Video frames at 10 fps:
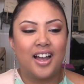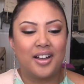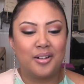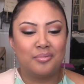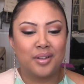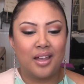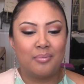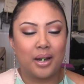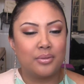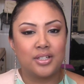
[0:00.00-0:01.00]
um,
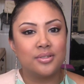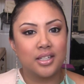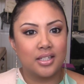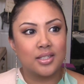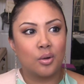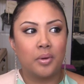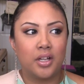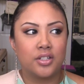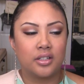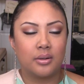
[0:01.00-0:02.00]
but I was using it so
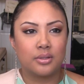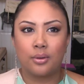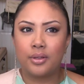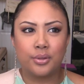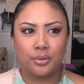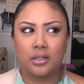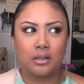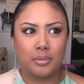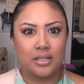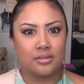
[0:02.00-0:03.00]
much and then I was going through
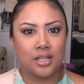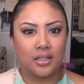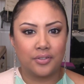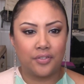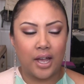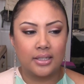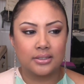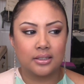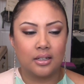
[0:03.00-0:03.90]
Clearamizers hella fast.